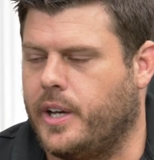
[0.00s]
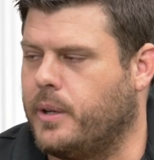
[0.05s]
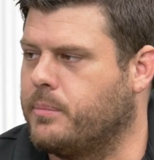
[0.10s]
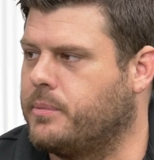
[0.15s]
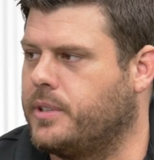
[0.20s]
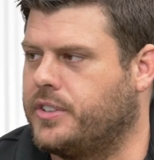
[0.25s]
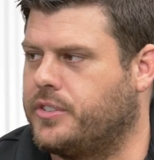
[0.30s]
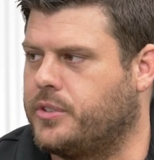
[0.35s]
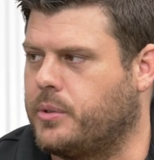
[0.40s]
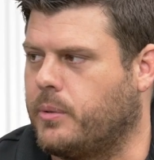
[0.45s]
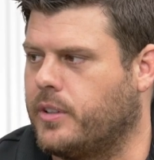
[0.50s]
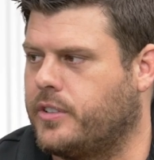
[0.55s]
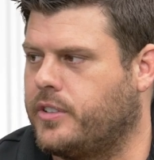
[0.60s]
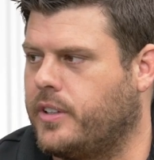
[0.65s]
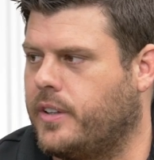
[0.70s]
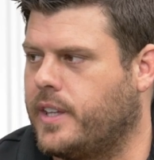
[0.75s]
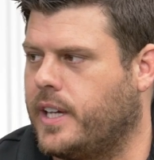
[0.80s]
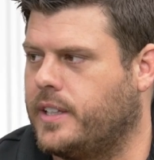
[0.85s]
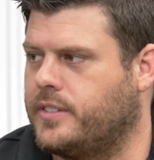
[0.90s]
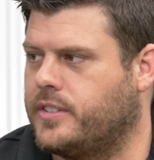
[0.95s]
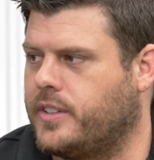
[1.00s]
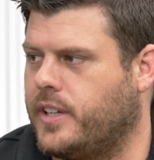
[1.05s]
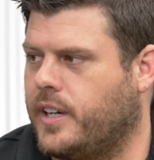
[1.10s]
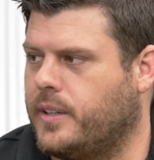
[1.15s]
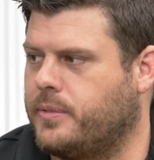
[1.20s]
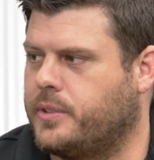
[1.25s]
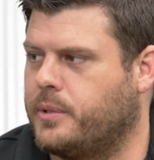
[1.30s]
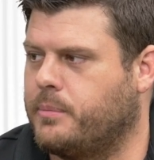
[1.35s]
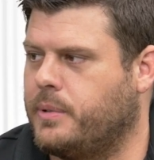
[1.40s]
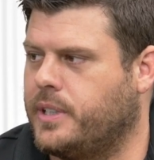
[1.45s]
of helped us source all that
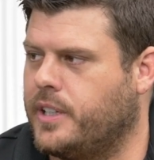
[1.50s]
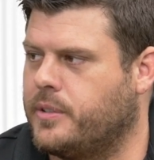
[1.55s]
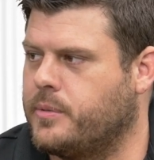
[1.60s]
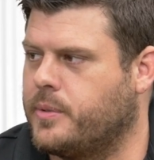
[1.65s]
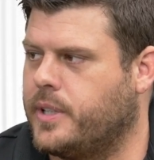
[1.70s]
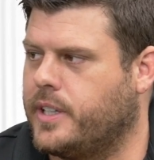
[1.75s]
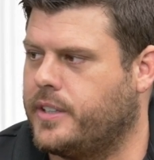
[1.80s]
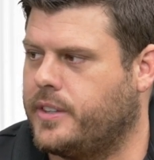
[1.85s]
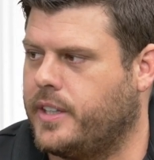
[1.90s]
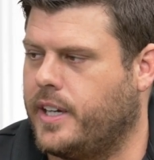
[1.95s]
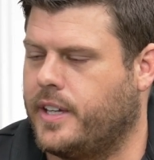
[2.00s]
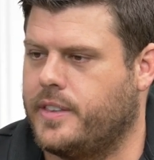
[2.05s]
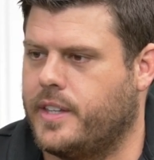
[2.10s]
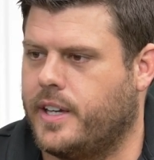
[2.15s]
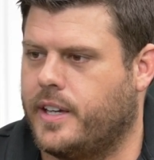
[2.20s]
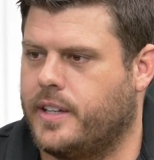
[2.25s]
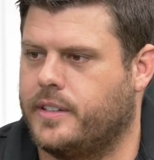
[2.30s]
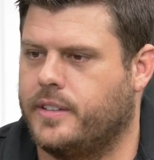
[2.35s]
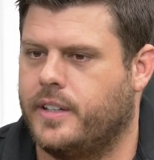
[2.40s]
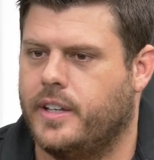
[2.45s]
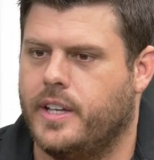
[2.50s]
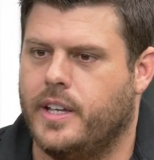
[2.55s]
stuff to begin with, and mm -hmm.